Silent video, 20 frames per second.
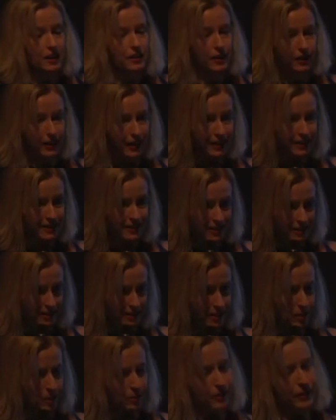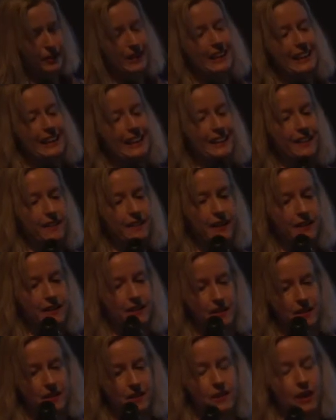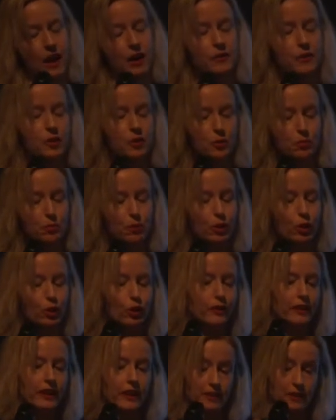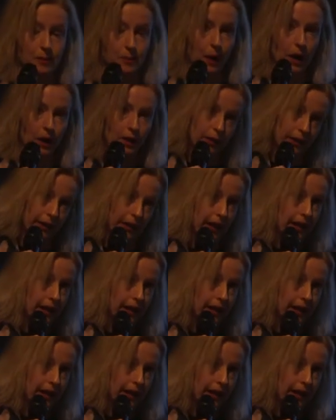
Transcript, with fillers: there is some feeling that the, uh, there's a book called The Aspiring